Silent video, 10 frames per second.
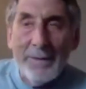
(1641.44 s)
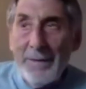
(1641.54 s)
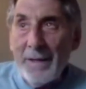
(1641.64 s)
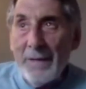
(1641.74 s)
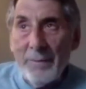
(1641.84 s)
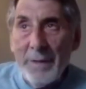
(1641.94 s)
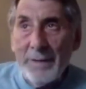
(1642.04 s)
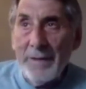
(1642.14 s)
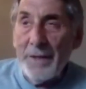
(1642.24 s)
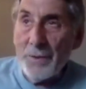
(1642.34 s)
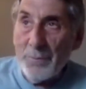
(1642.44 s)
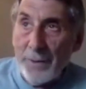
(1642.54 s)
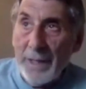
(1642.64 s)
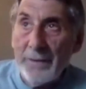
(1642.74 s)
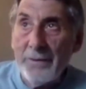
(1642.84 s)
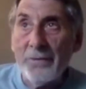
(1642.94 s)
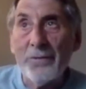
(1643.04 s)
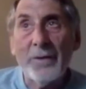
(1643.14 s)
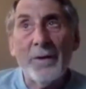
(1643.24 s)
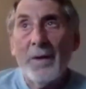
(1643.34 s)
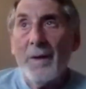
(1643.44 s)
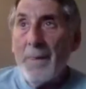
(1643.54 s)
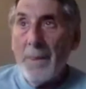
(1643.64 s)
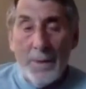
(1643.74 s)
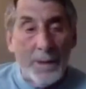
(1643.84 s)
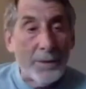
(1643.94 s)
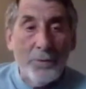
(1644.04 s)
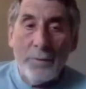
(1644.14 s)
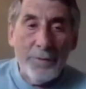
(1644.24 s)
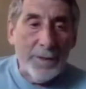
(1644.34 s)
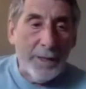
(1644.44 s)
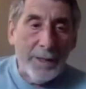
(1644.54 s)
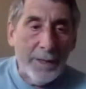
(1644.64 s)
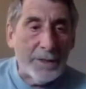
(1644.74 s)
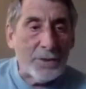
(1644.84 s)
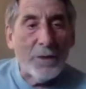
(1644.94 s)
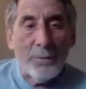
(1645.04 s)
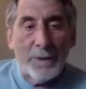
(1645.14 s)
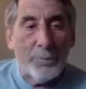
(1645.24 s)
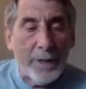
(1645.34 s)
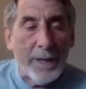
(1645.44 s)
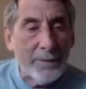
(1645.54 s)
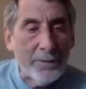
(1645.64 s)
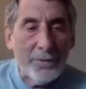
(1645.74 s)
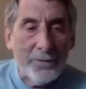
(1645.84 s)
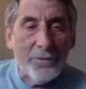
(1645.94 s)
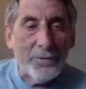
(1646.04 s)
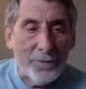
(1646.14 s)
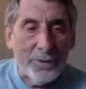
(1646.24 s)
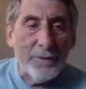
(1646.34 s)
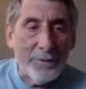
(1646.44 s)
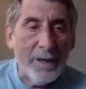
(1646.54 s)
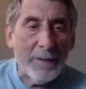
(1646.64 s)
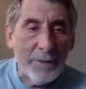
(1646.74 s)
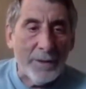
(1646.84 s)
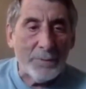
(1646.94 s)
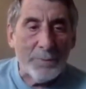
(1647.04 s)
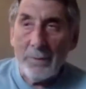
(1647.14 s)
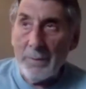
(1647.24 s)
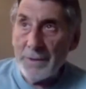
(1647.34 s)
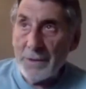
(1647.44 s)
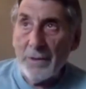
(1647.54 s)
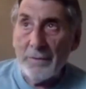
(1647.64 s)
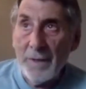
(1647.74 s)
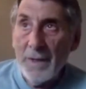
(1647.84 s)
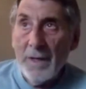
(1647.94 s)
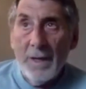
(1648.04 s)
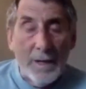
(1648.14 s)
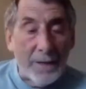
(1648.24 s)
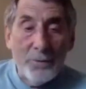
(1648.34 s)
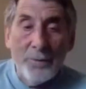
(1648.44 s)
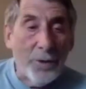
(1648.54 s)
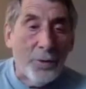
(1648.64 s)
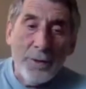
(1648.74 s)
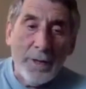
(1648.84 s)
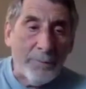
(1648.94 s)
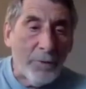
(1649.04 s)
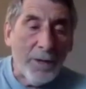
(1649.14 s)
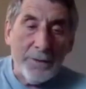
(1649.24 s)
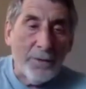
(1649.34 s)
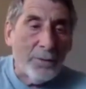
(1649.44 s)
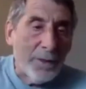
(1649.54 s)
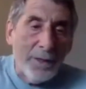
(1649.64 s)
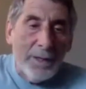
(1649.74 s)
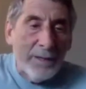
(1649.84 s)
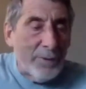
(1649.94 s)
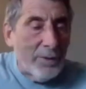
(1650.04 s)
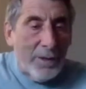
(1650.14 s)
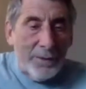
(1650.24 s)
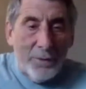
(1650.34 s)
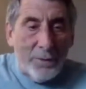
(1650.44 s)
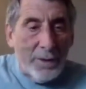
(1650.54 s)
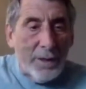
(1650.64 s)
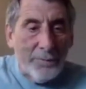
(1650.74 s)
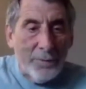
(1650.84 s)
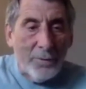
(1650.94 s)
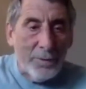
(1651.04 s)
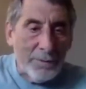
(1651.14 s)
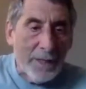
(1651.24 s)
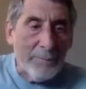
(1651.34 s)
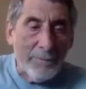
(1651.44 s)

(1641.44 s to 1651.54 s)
I have a meditation practice that I do every day, and it's not really a practice. It's just a time that I spend with myself. I do yoga. I'm a hot yoga guy. I've been a hot yoga guy for a long time.